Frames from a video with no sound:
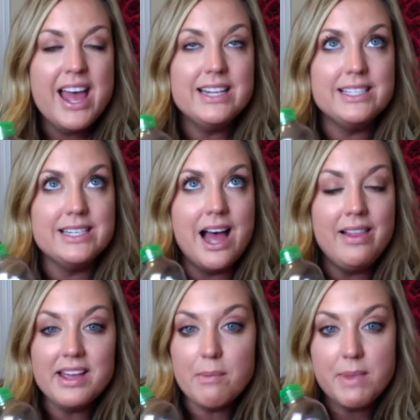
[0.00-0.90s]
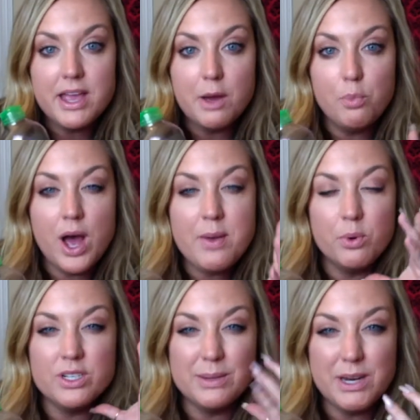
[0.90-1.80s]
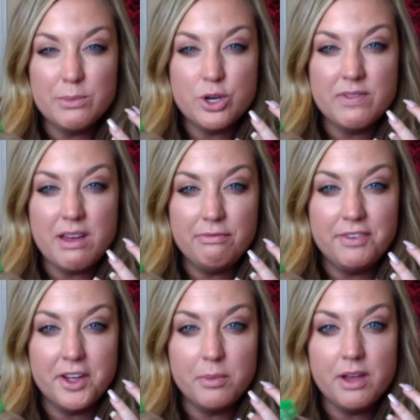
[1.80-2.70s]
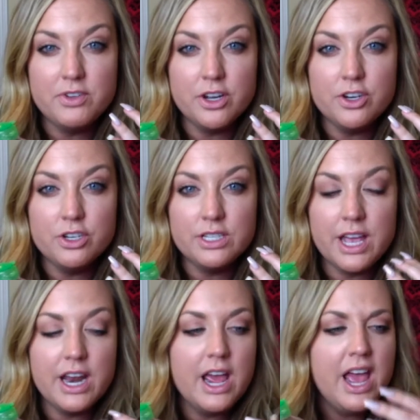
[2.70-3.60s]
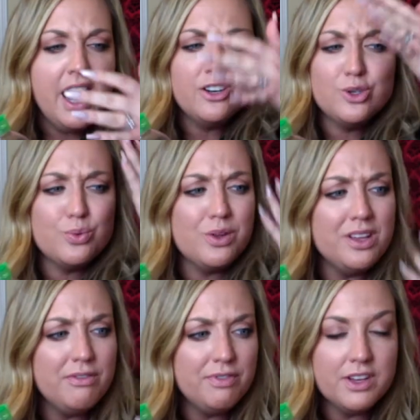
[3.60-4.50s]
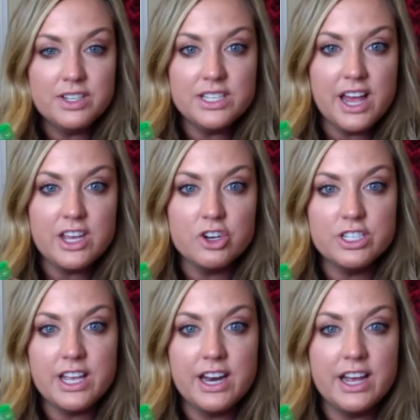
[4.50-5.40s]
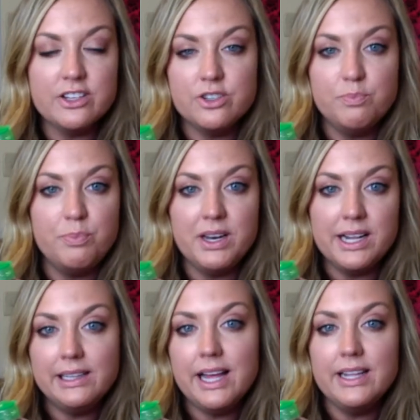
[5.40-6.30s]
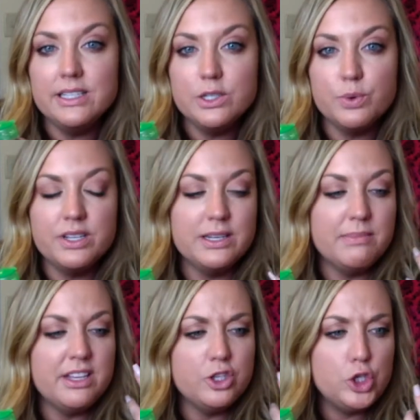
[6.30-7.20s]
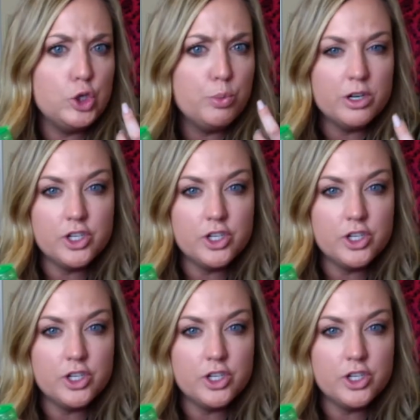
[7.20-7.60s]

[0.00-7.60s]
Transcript: it's not like a makeup wipe where sometimes you have that film left on your skin. It just really feels like your skin has been cleansed with something super